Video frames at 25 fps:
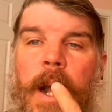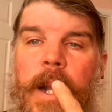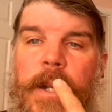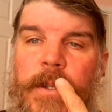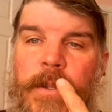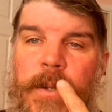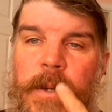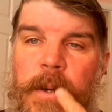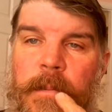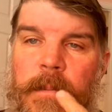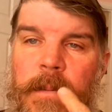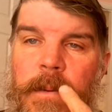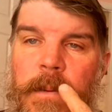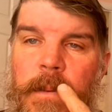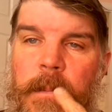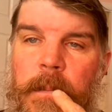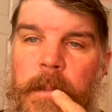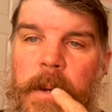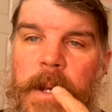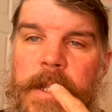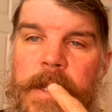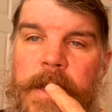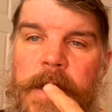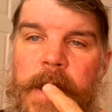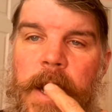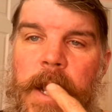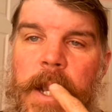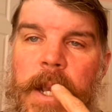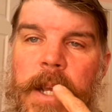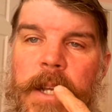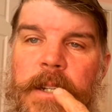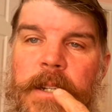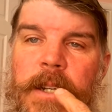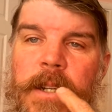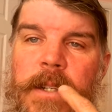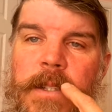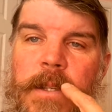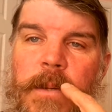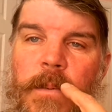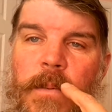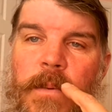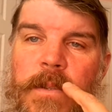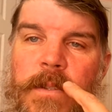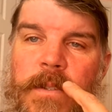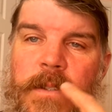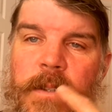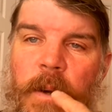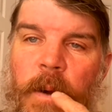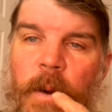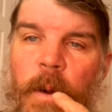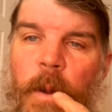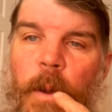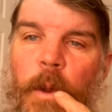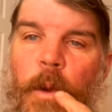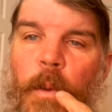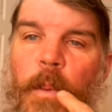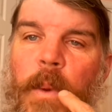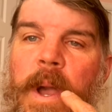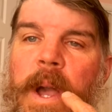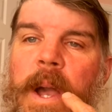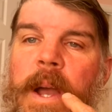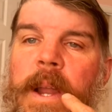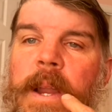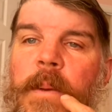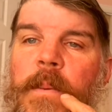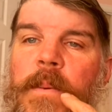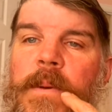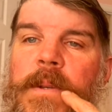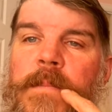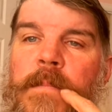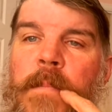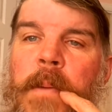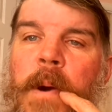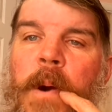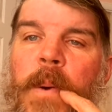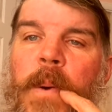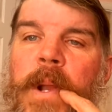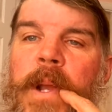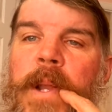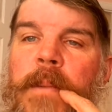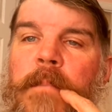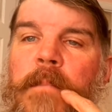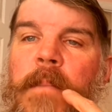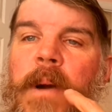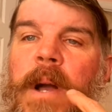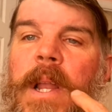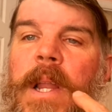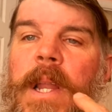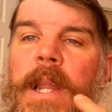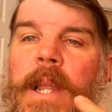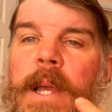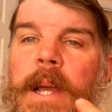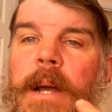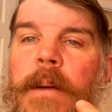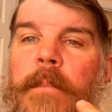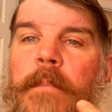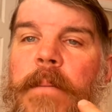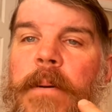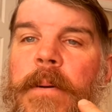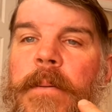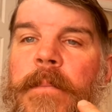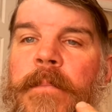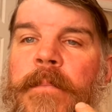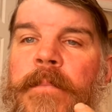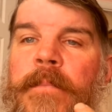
trimmed the mustache because it was curled around. It was poking my lip.